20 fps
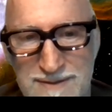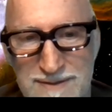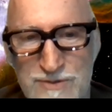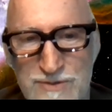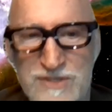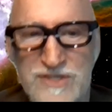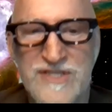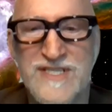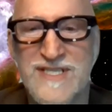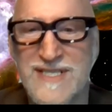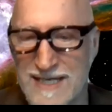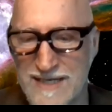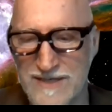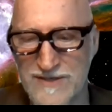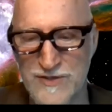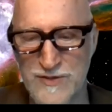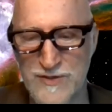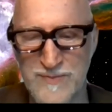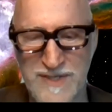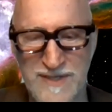You just said
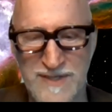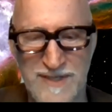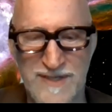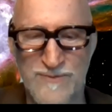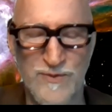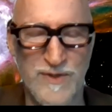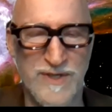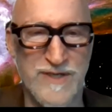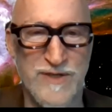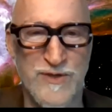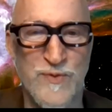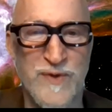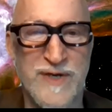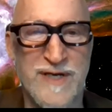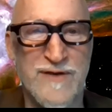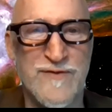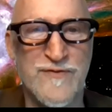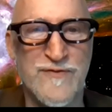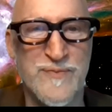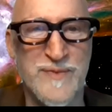it to me, and then what? You're
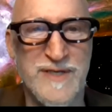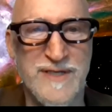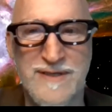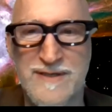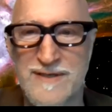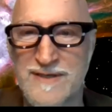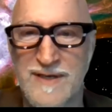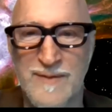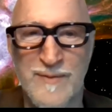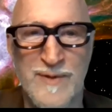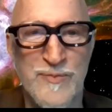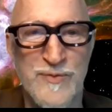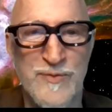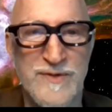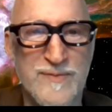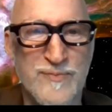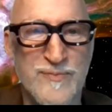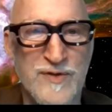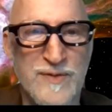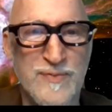waiting for me to come up
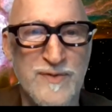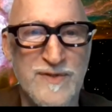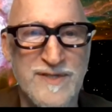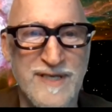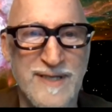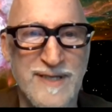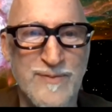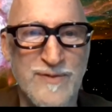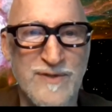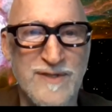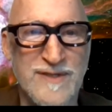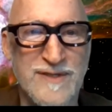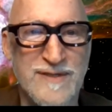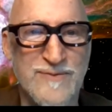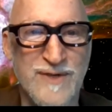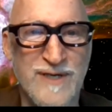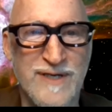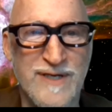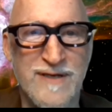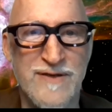with the purple table and
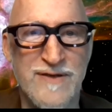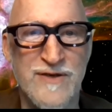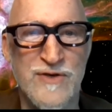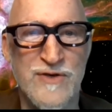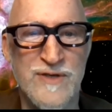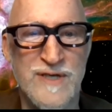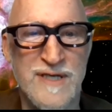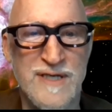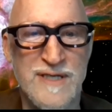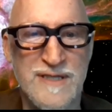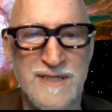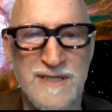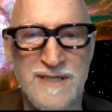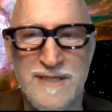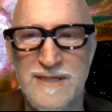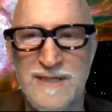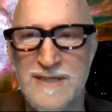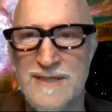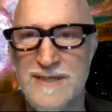ready to go, kind of thing.